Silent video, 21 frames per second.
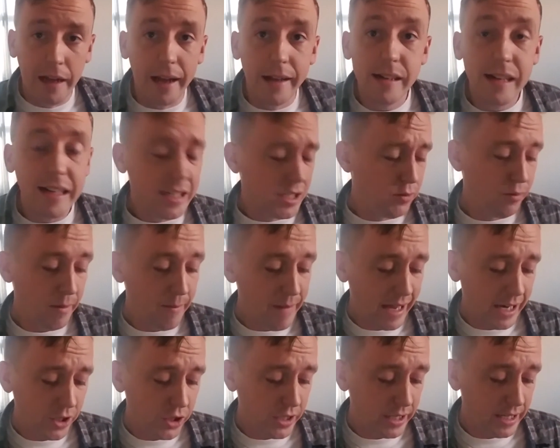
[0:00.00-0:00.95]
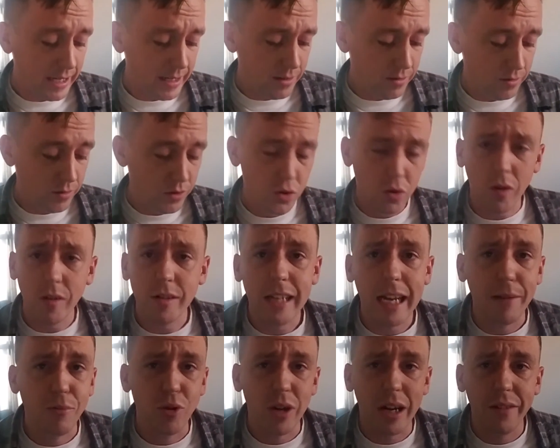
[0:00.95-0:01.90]
at least we managed to get Drunk
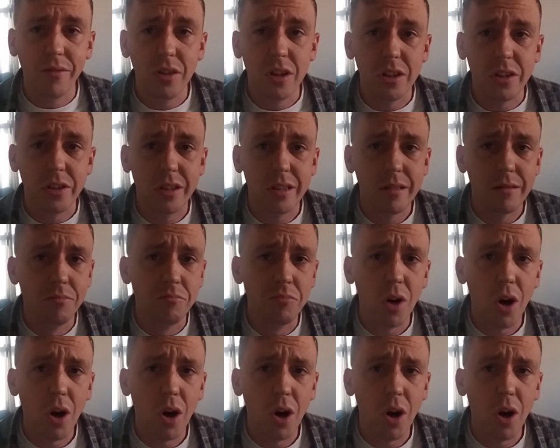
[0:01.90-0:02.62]
Time Travelers,